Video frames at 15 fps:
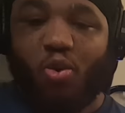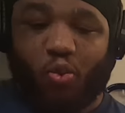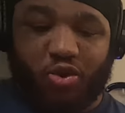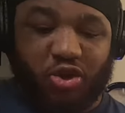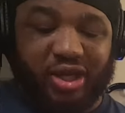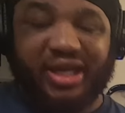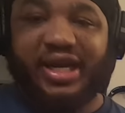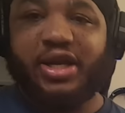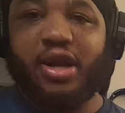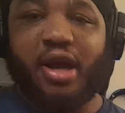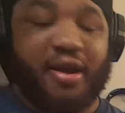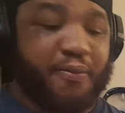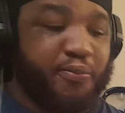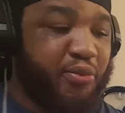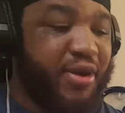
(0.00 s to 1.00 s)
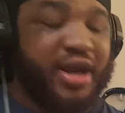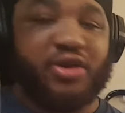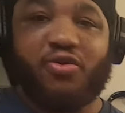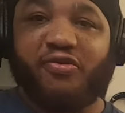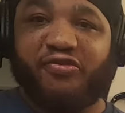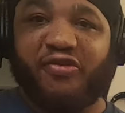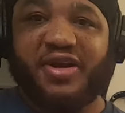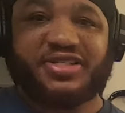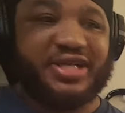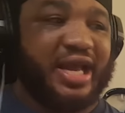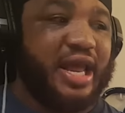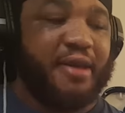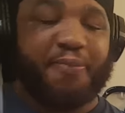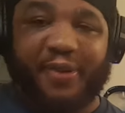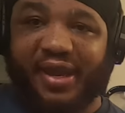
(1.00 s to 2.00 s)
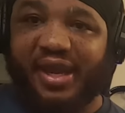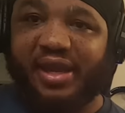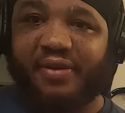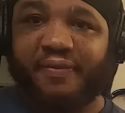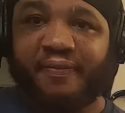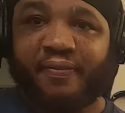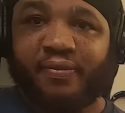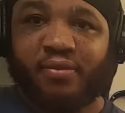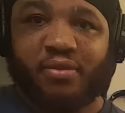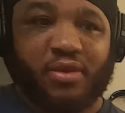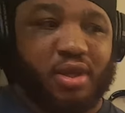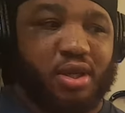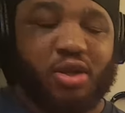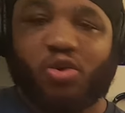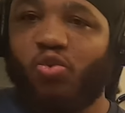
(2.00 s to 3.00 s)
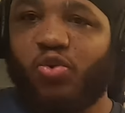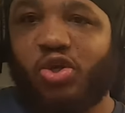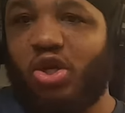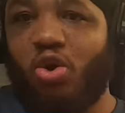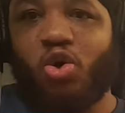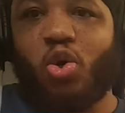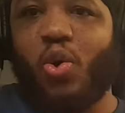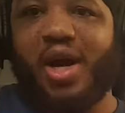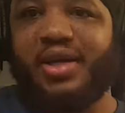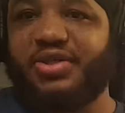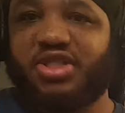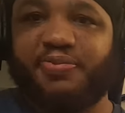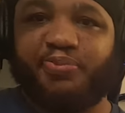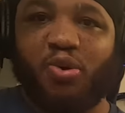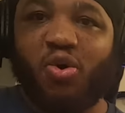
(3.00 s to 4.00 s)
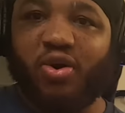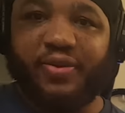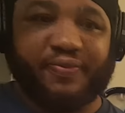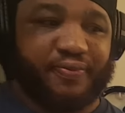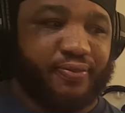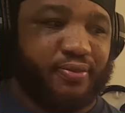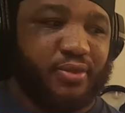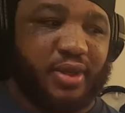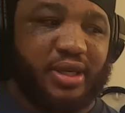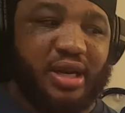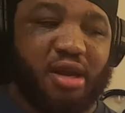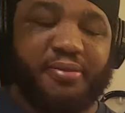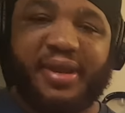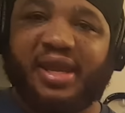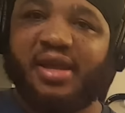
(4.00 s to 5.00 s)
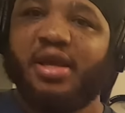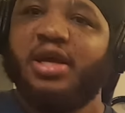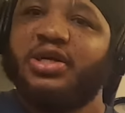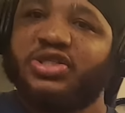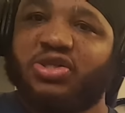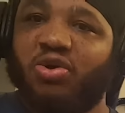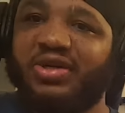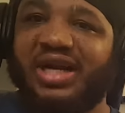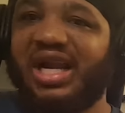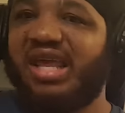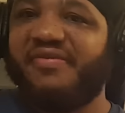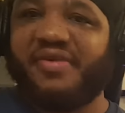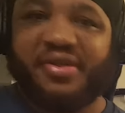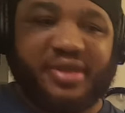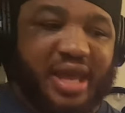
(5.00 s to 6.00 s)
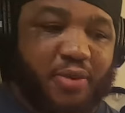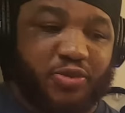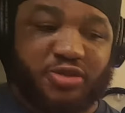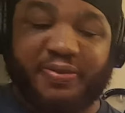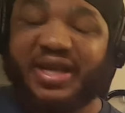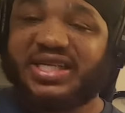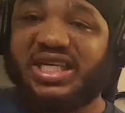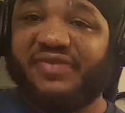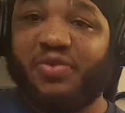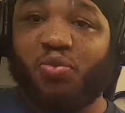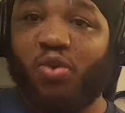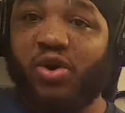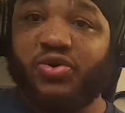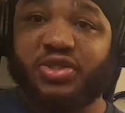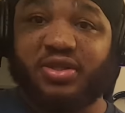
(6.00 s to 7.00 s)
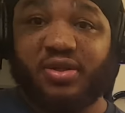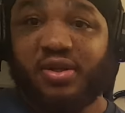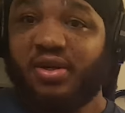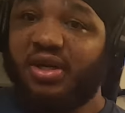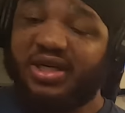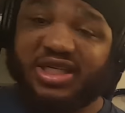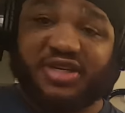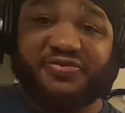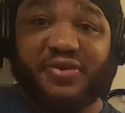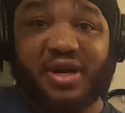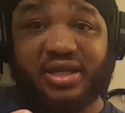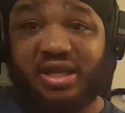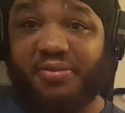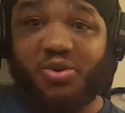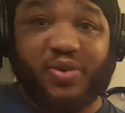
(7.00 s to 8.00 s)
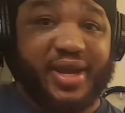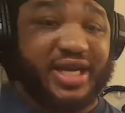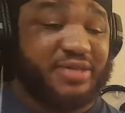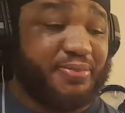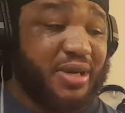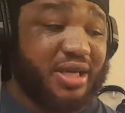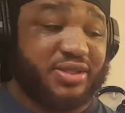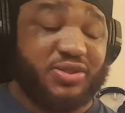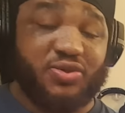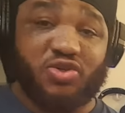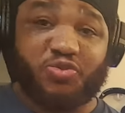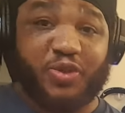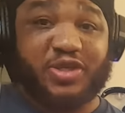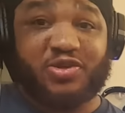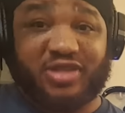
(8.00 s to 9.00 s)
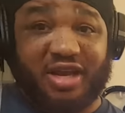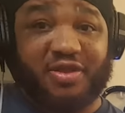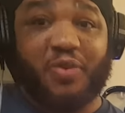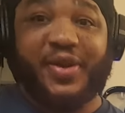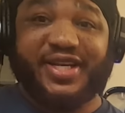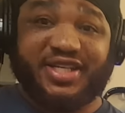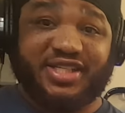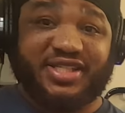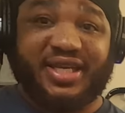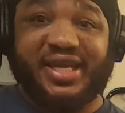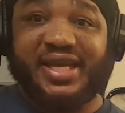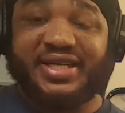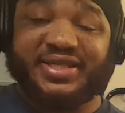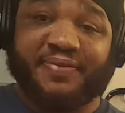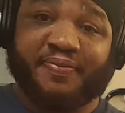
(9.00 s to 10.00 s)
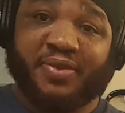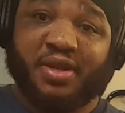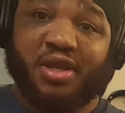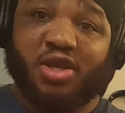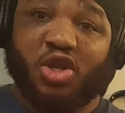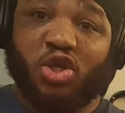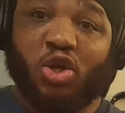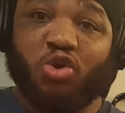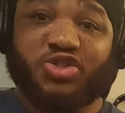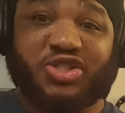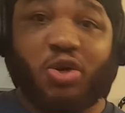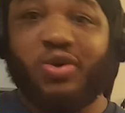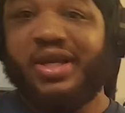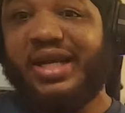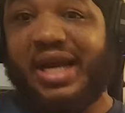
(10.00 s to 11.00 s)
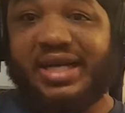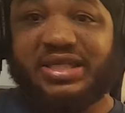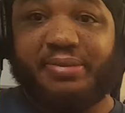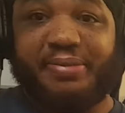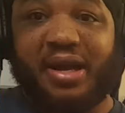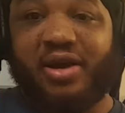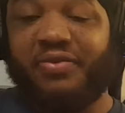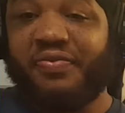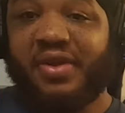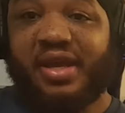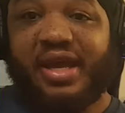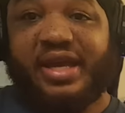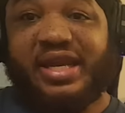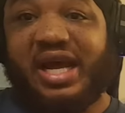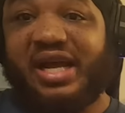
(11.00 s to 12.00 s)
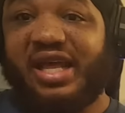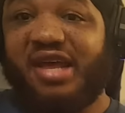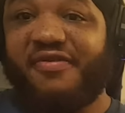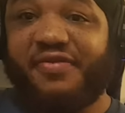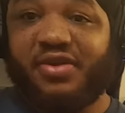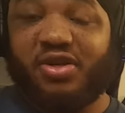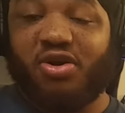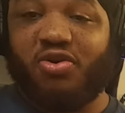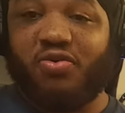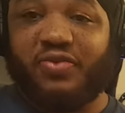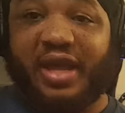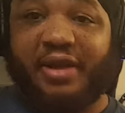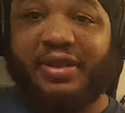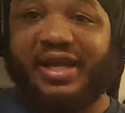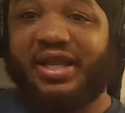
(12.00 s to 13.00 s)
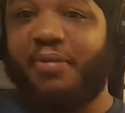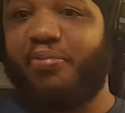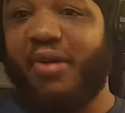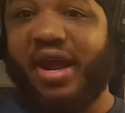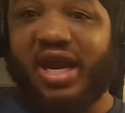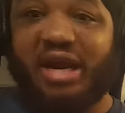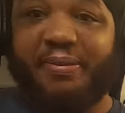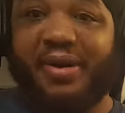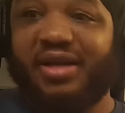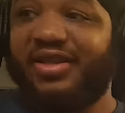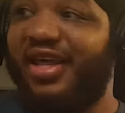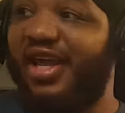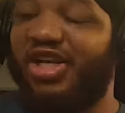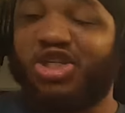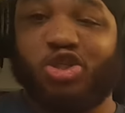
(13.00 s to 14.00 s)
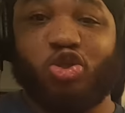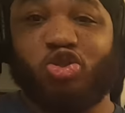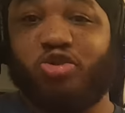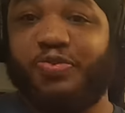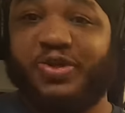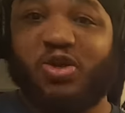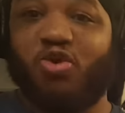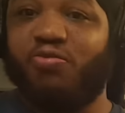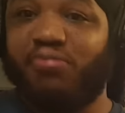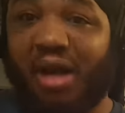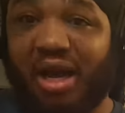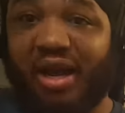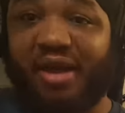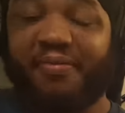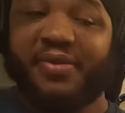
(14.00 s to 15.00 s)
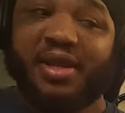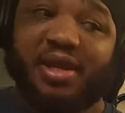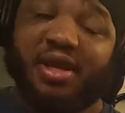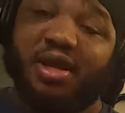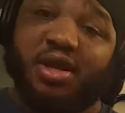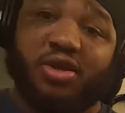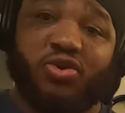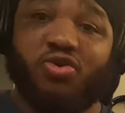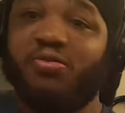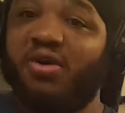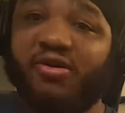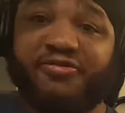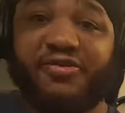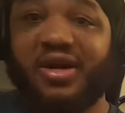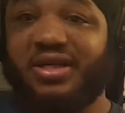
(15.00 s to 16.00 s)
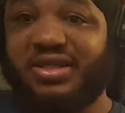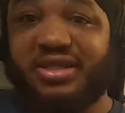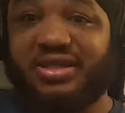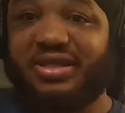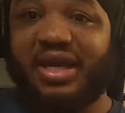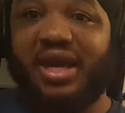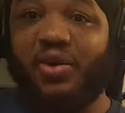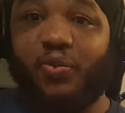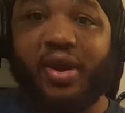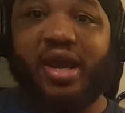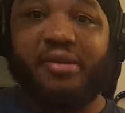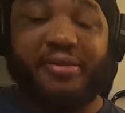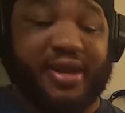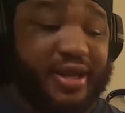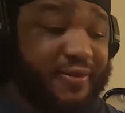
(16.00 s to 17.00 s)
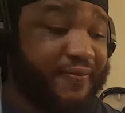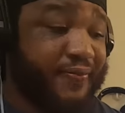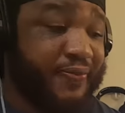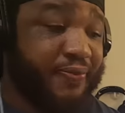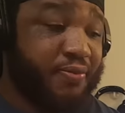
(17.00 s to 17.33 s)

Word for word: When you get a, a brand new fresh IP, you don't go out and support. You know what I mean? So not even that, which makes it even worse, this fucked up you Xbox dudes. We same thing we used to tease, you know, Sony guys about not having, you know, they like to brag about their exclusive but don't buy them. You motherfuckers the same way, man.